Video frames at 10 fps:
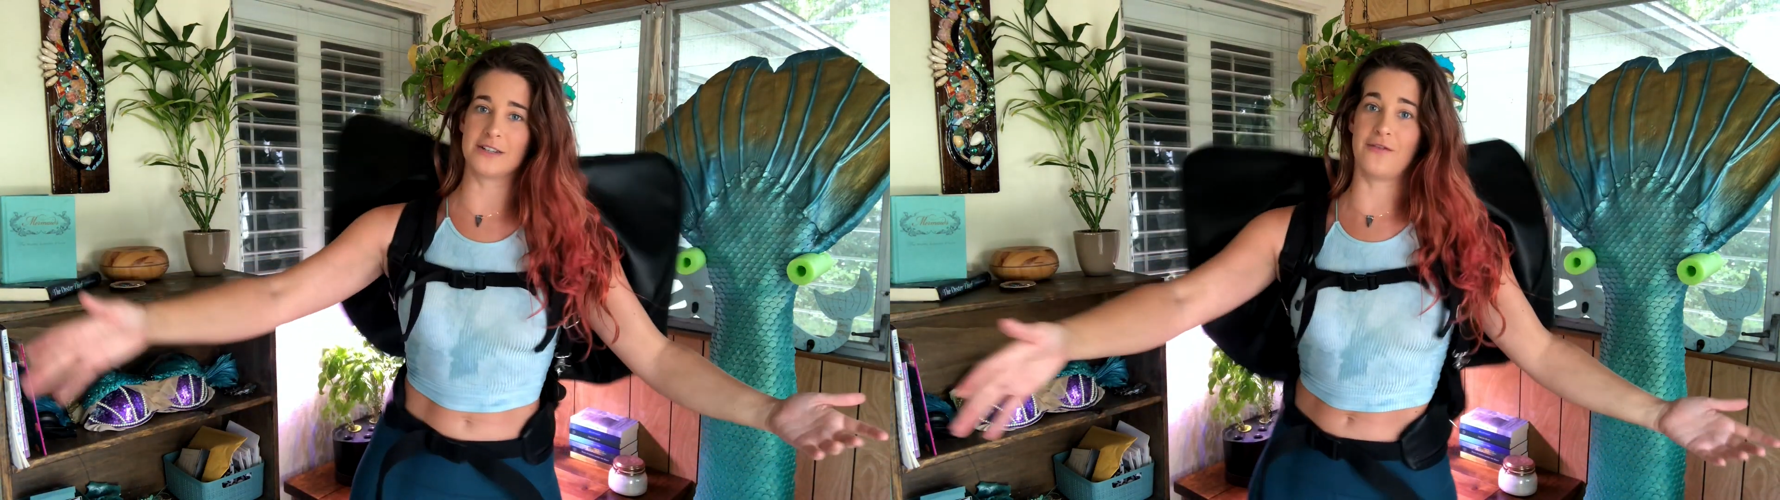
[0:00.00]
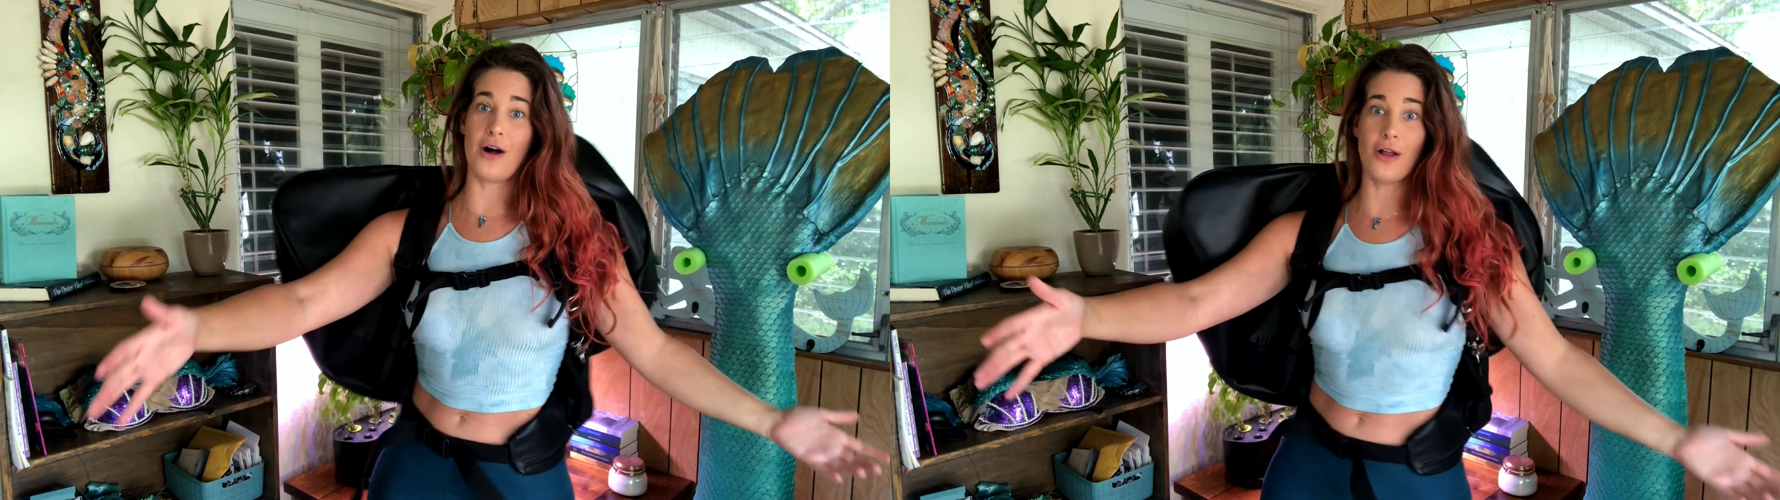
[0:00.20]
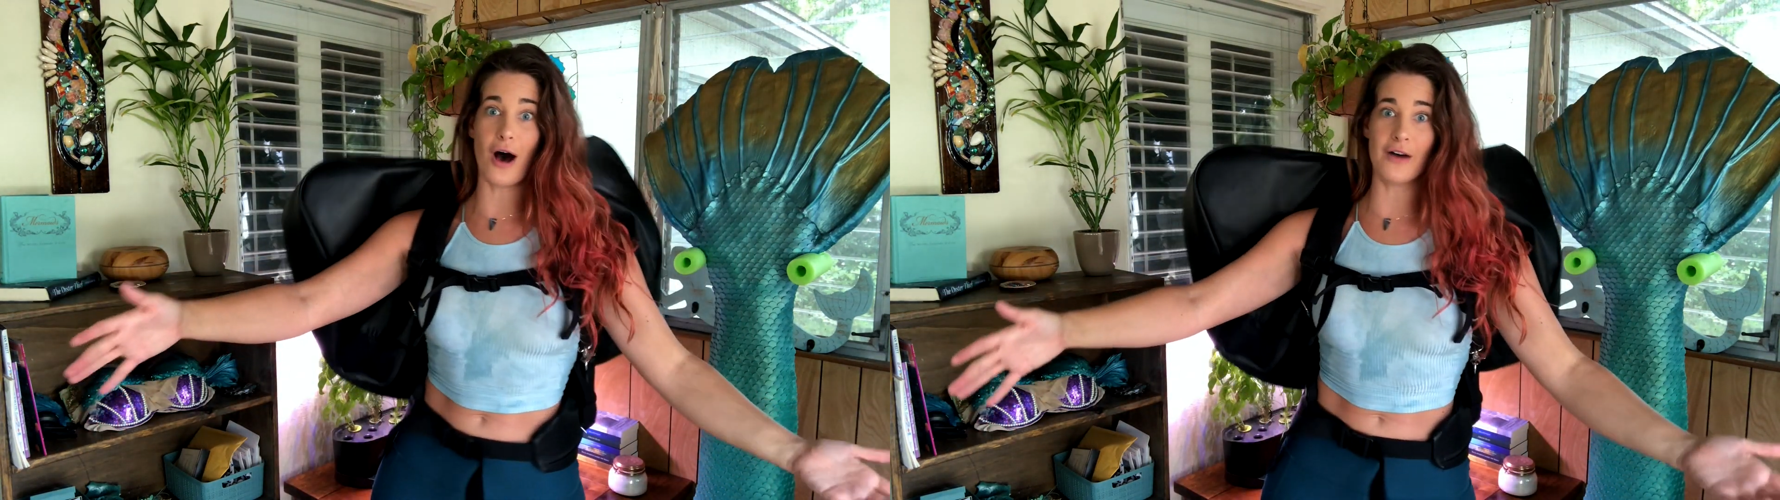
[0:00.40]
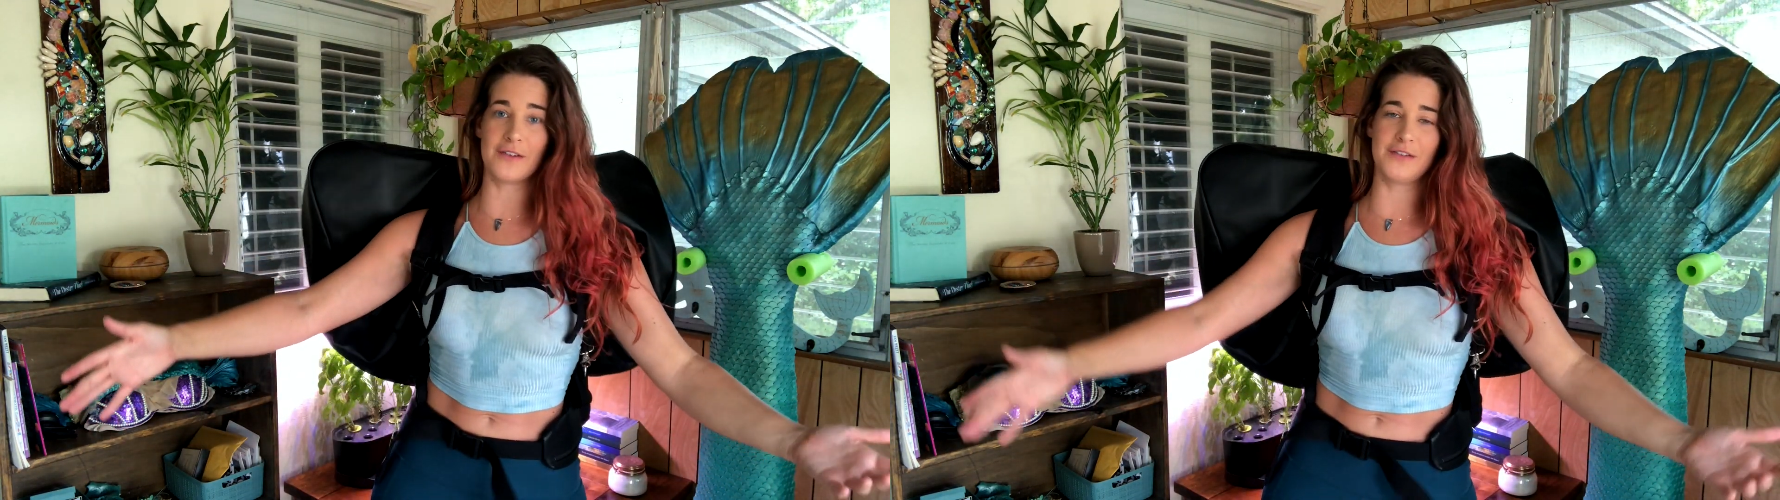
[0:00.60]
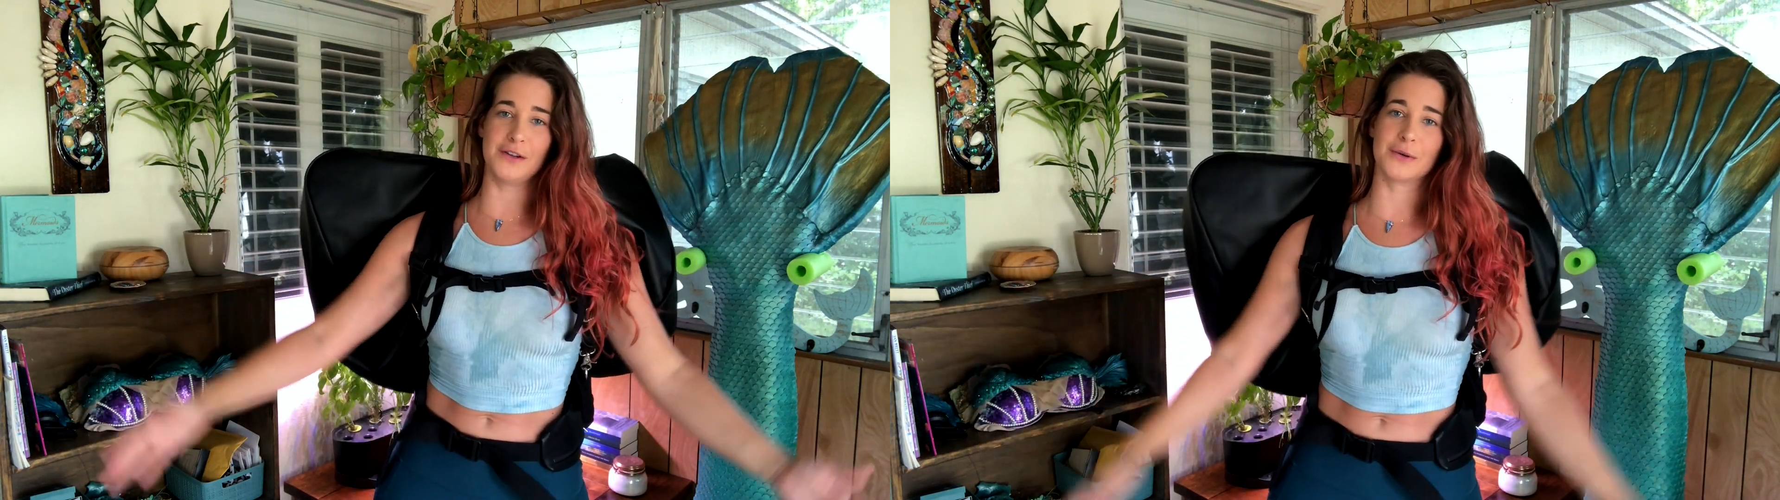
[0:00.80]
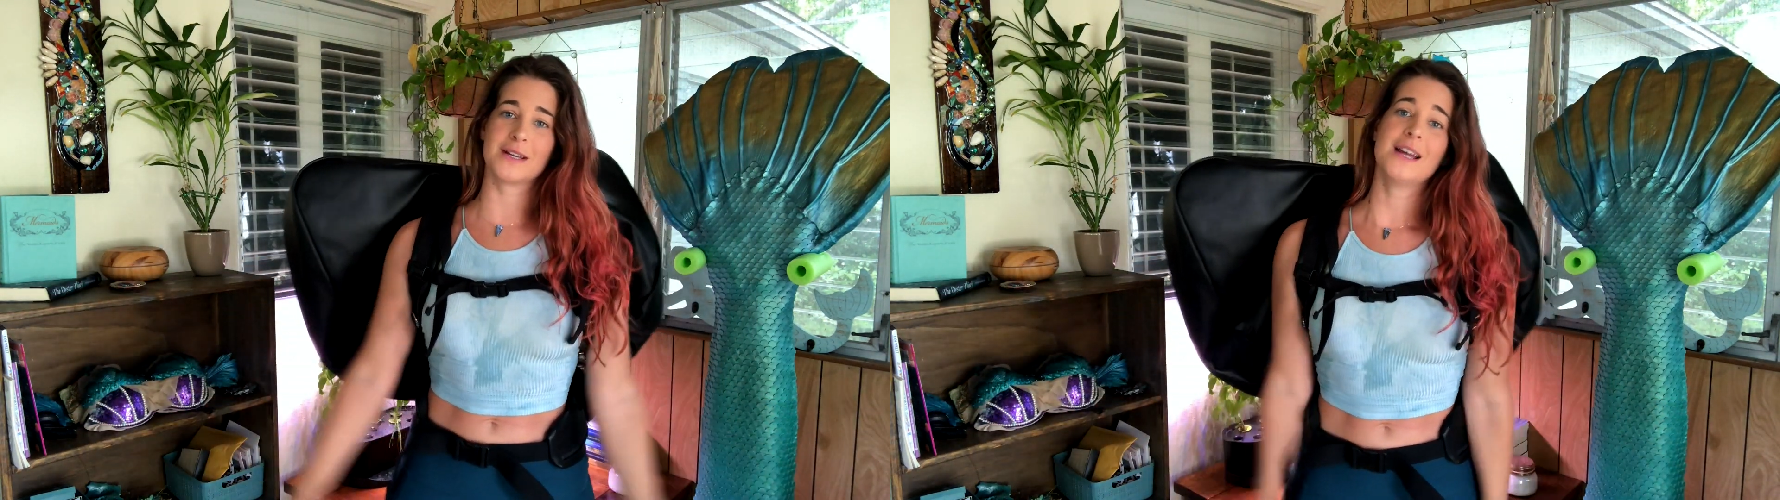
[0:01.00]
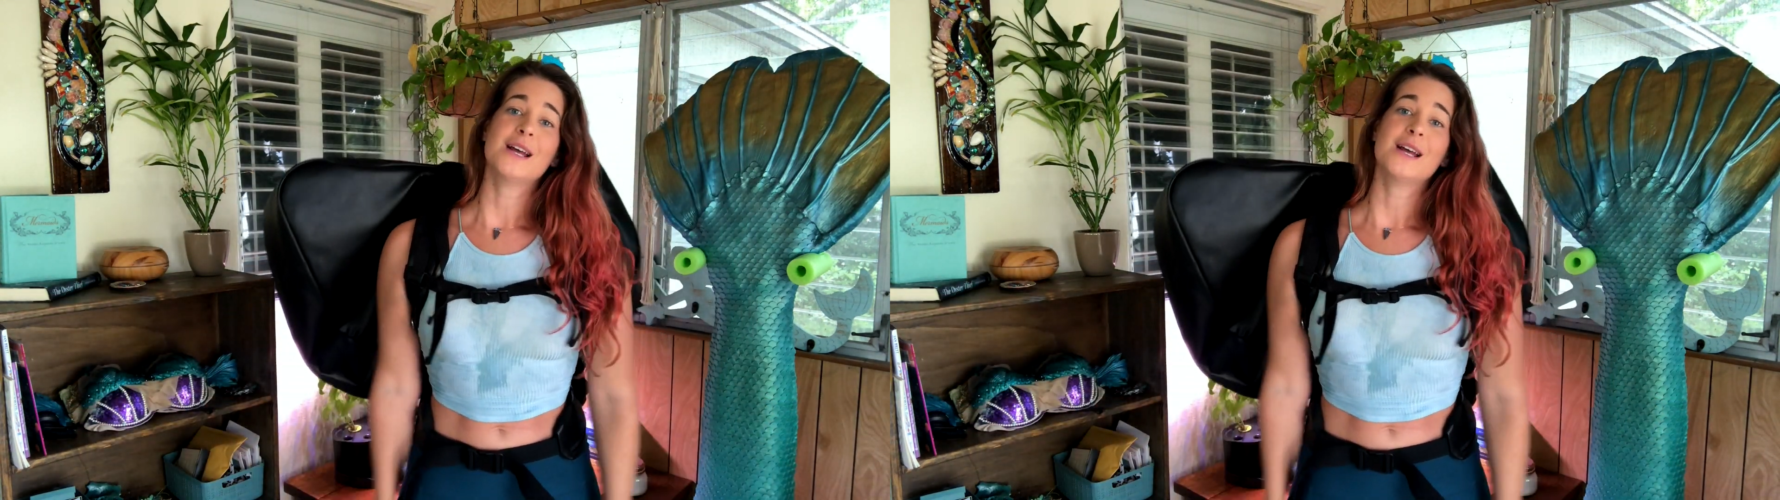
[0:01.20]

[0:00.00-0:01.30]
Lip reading: to fall off of you.